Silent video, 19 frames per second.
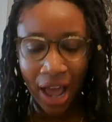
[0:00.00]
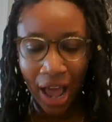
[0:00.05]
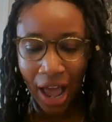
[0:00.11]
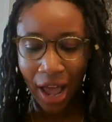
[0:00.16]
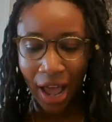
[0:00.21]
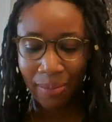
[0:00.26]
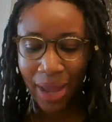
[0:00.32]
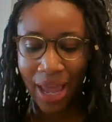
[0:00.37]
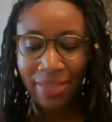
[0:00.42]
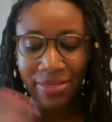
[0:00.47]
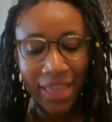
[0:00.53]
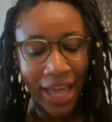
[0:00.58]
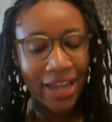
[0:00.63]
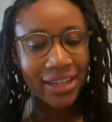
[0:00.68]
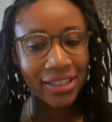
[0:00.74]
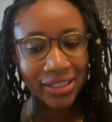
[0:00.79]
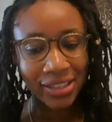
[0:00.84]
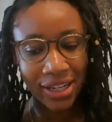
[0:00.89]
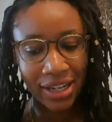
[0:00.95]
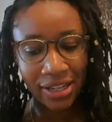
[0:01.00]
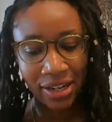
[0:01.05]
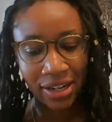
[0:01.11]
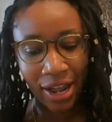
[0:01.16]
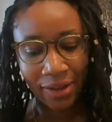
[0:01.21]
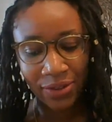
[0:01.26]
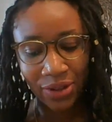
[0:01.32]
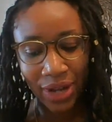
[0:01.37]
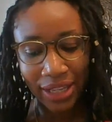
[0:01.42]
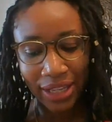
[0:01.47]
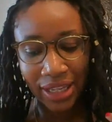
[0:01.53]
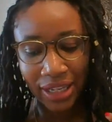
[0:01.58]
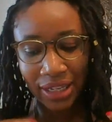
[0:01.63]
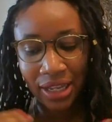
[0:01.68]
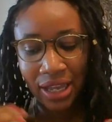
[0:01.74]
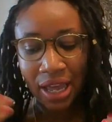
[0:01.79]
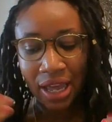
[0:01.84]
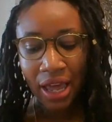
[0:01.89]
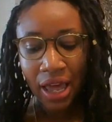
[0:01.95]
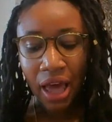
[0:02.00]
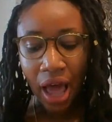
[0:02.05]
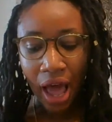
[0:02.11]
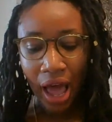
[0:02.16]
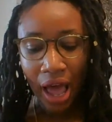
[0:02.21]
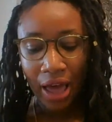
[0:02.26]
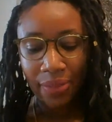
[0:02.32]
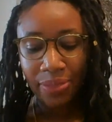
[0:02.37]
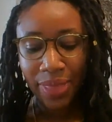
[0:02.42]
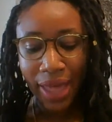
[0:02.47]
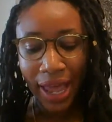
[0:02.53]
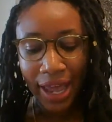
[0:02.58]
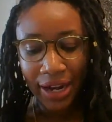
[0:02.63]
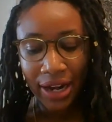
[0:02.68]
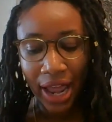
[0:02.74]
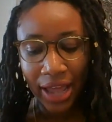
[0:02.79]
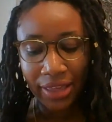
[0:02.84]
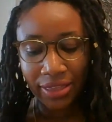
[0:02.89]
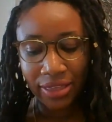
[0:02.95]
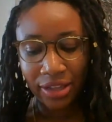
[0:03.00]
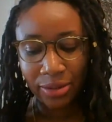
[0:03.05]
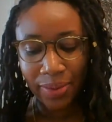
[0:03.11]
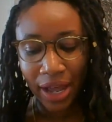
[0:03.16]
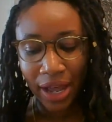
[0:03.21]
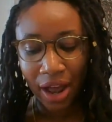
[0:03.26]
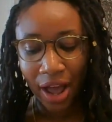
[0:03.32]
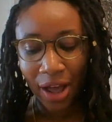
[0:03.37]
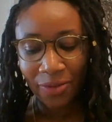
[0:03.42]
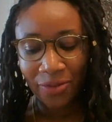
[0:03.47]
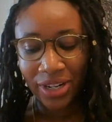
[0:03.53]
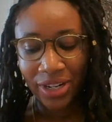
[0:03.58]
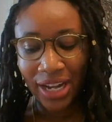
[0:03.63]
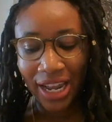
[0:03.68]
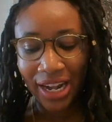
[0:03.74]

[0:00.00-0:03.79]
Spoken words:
And that is enough. So I think that I think about often.